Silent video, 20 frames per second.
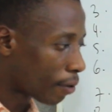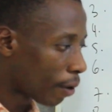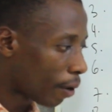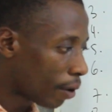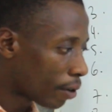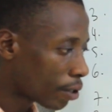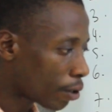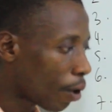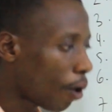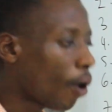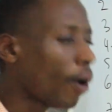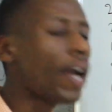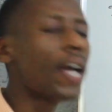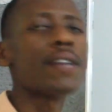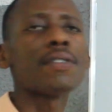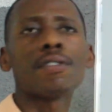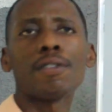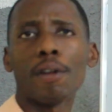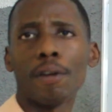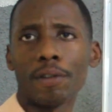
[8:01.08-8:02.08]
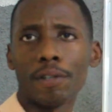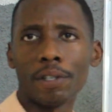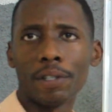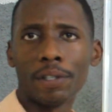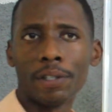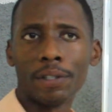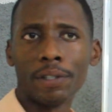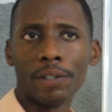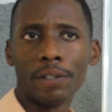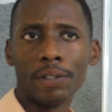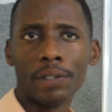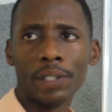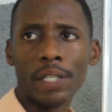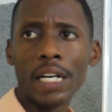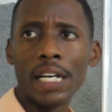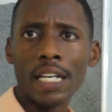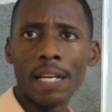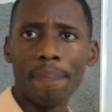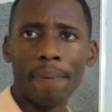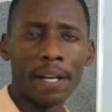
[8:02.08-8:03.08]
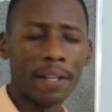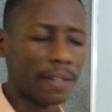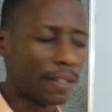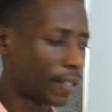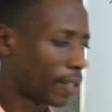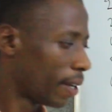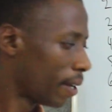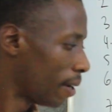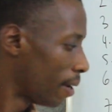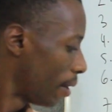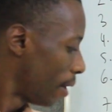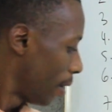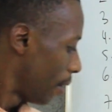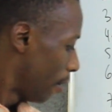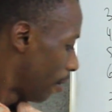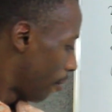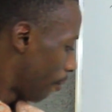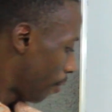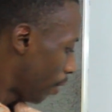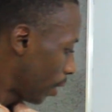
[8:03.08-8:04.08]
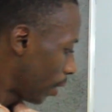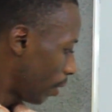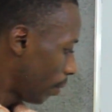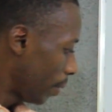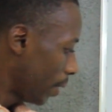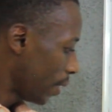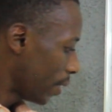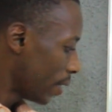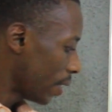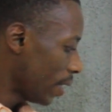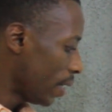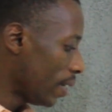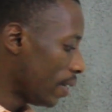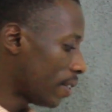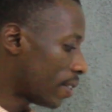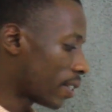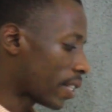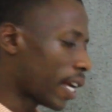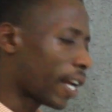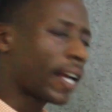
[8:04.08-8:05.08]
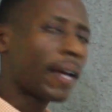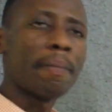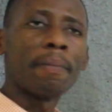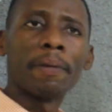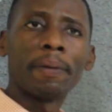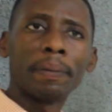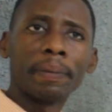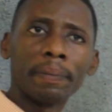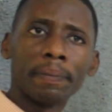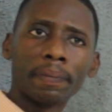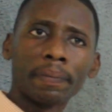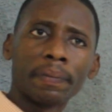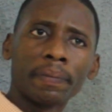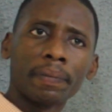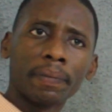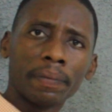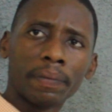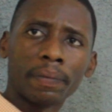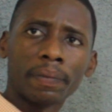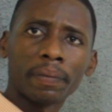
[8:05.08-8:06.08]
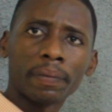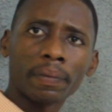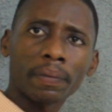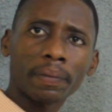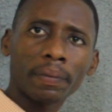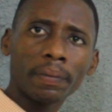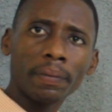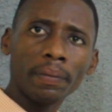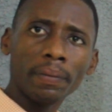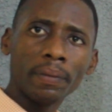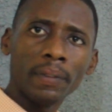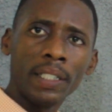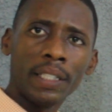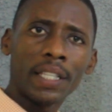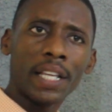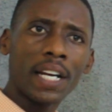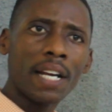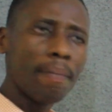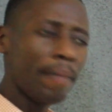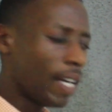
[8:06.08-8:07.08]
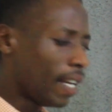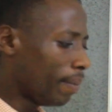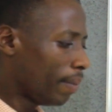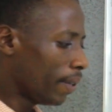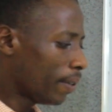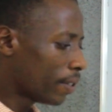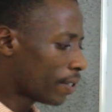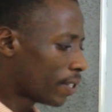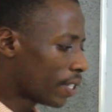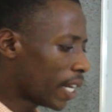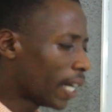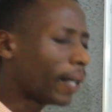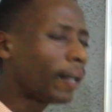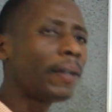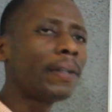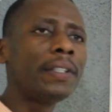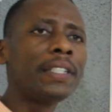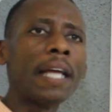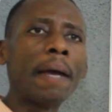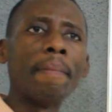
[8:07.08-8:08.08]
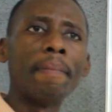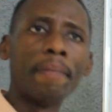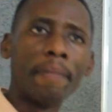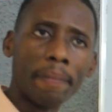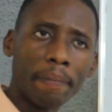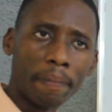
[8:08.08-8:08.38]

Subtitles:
not, or has not. It depends. Following is terem. Terem, it means tell them.